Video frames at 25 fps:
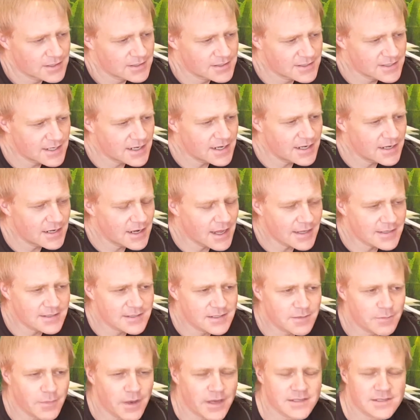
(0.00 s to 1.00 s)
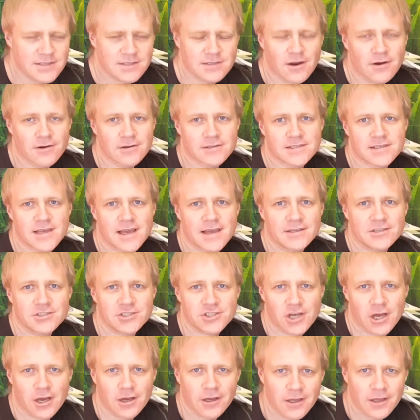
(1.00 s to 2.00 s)
sitting next to my Star San
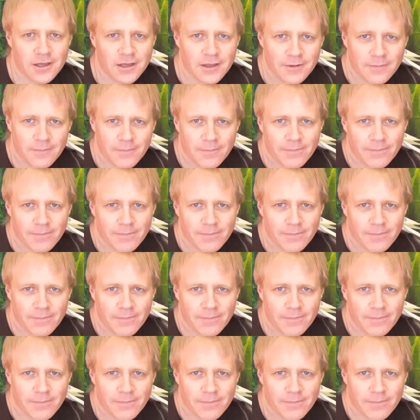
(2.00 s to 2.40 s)
jug.